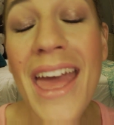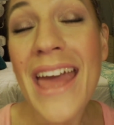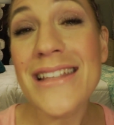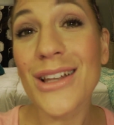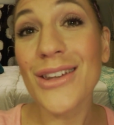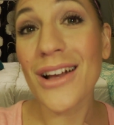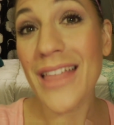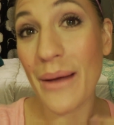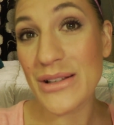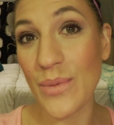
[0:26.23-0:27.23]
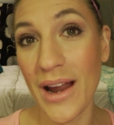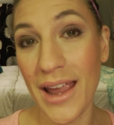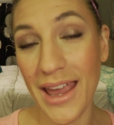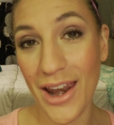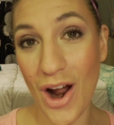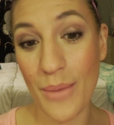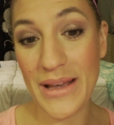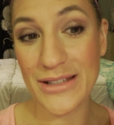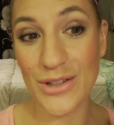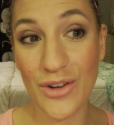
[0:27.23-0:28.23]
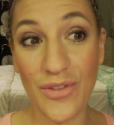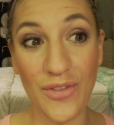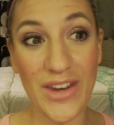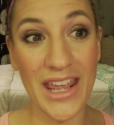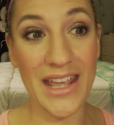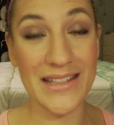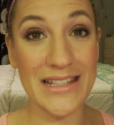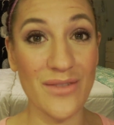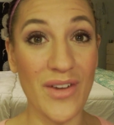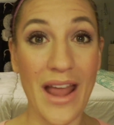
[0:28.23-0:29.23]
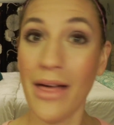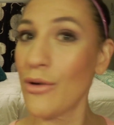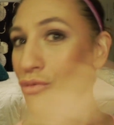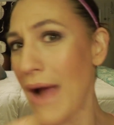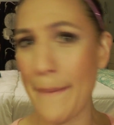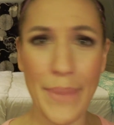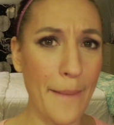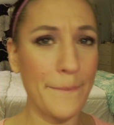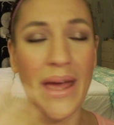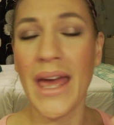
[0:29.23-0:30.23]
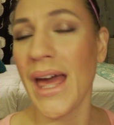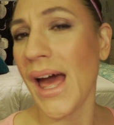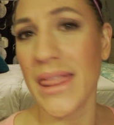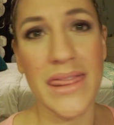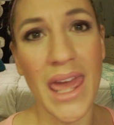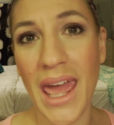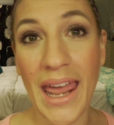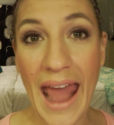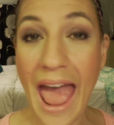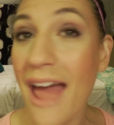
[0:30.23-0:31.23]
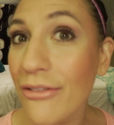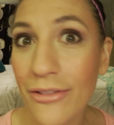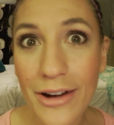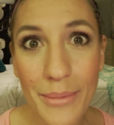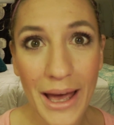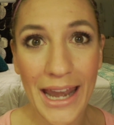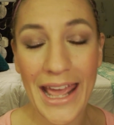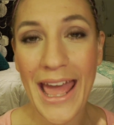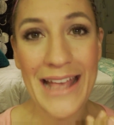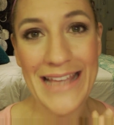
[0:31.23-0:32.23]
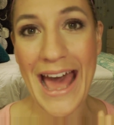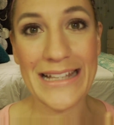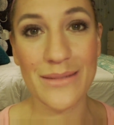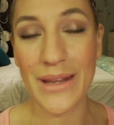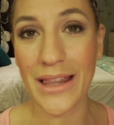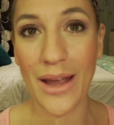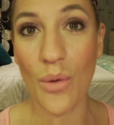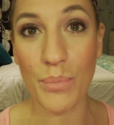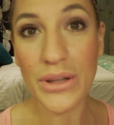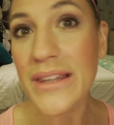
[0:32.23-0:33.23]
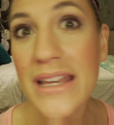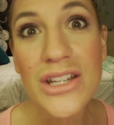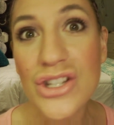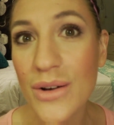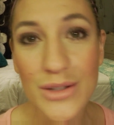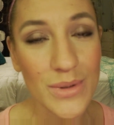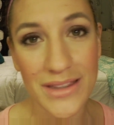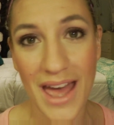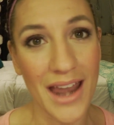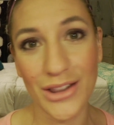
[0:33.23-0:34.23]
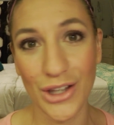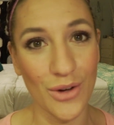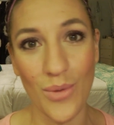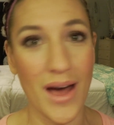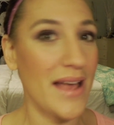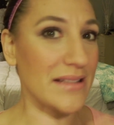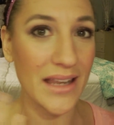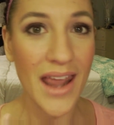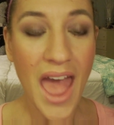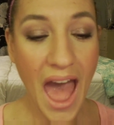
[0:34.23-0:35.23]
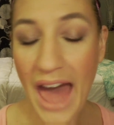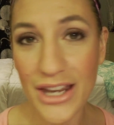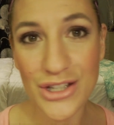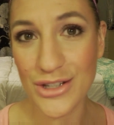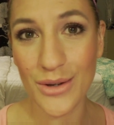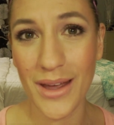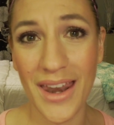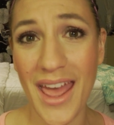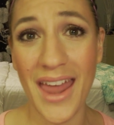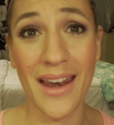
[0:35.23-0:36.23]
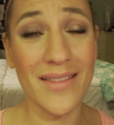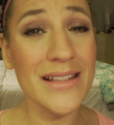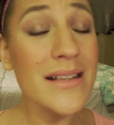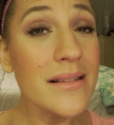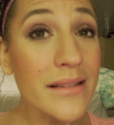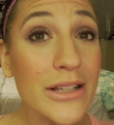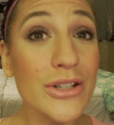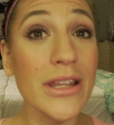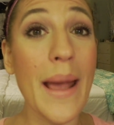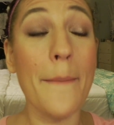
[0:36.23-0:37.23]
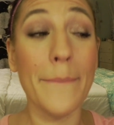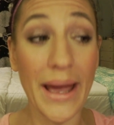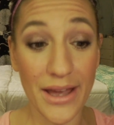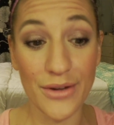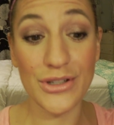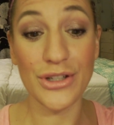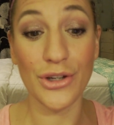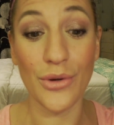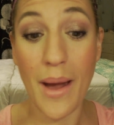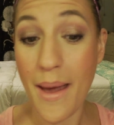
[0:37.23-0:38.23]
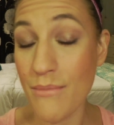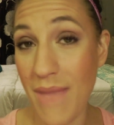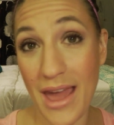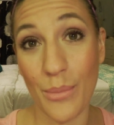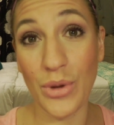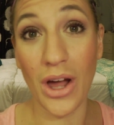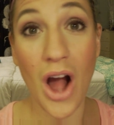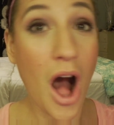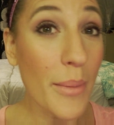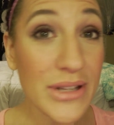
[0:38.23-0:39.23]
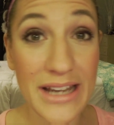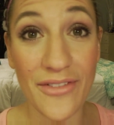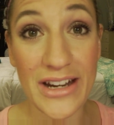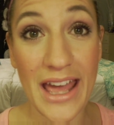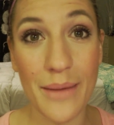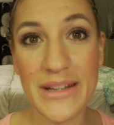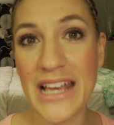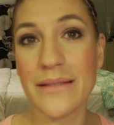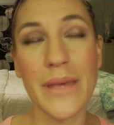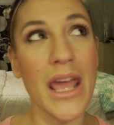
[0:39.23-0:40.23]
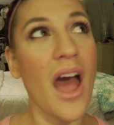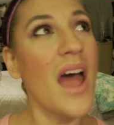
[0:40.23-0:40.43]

It's a look that I was wearing in our Biggest Loser 15 season finale wrap up thing, and everybody has asked me like, please show us what that look was and how did you do it. And this is literally my go-to makeup look almost every day. I mean, it takes me